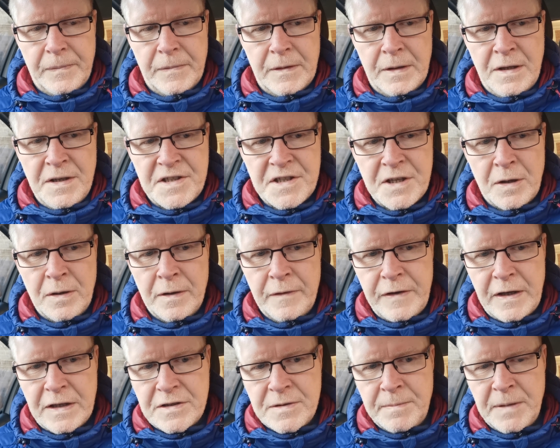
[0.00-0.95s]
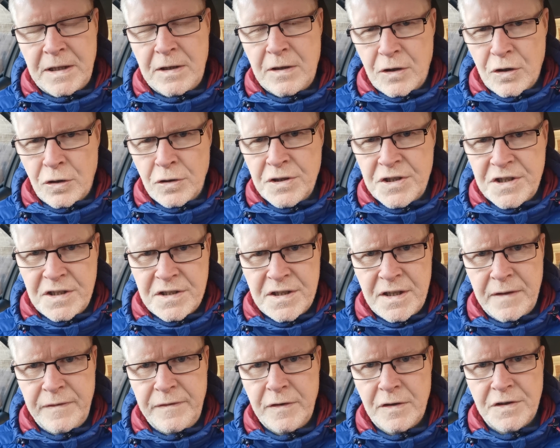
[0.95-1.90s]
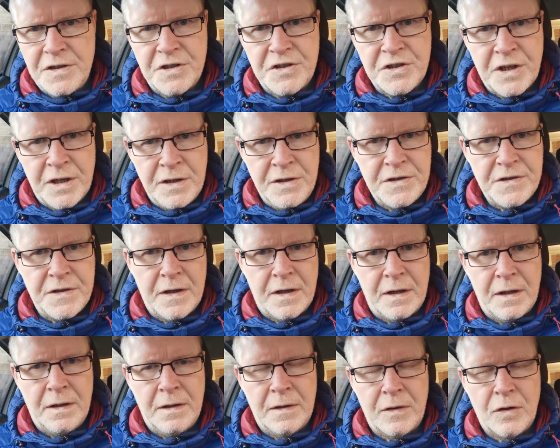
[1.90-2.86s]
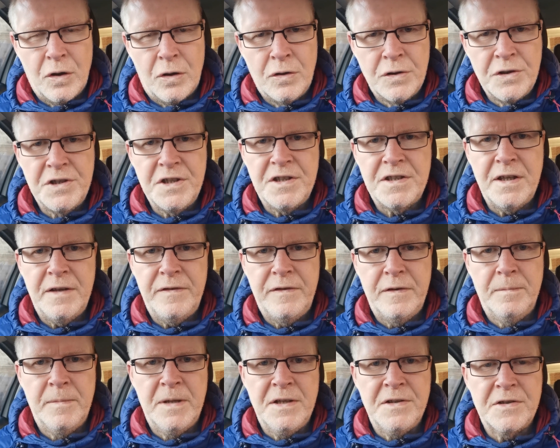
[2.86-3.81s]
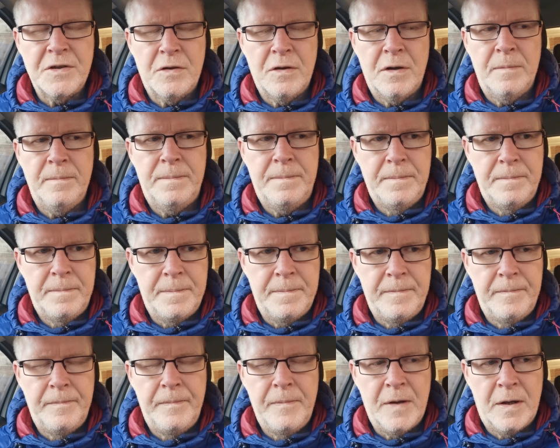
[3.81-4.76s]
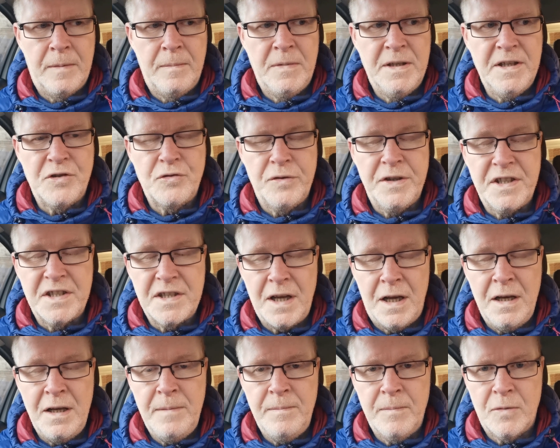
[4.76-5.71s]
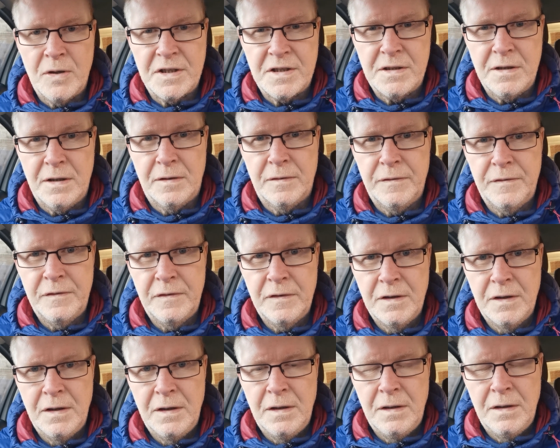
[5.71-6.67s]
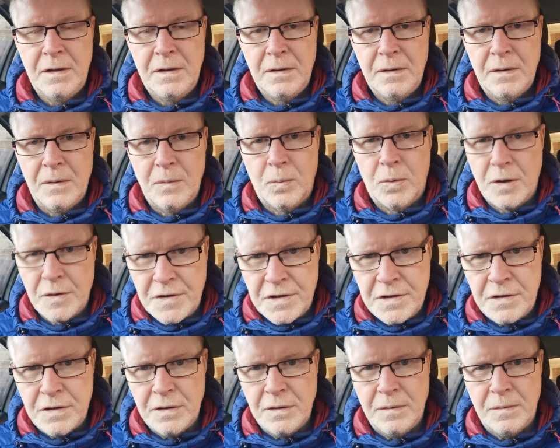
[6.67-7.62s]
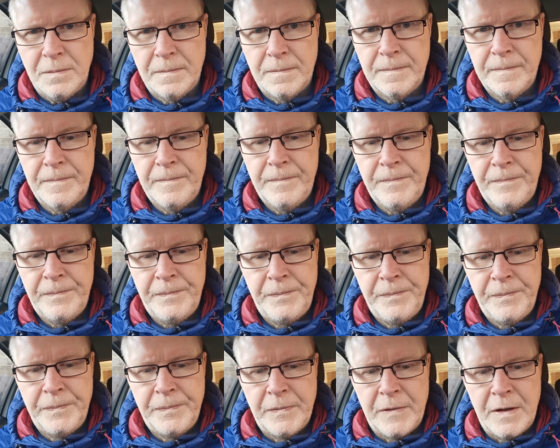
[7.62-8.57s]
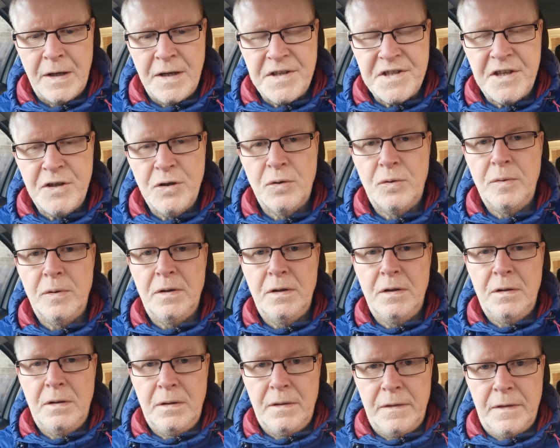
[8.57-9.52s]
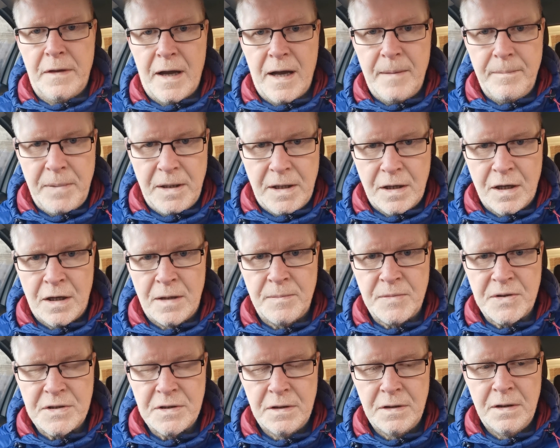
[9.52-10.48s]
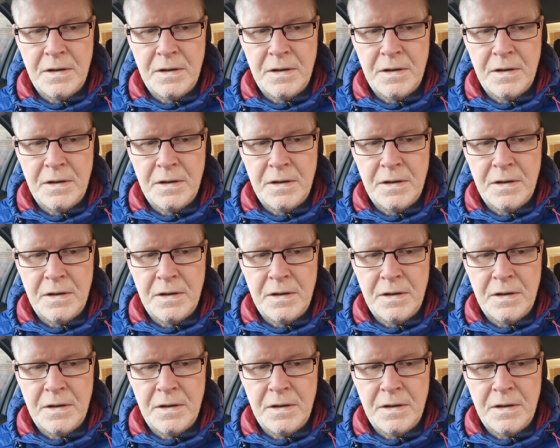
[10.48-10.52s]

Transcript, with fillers: And so I've had to make a conscious effort to change that, and a conscious effort means that I'm, I'm literally telling myself what to do until that becomes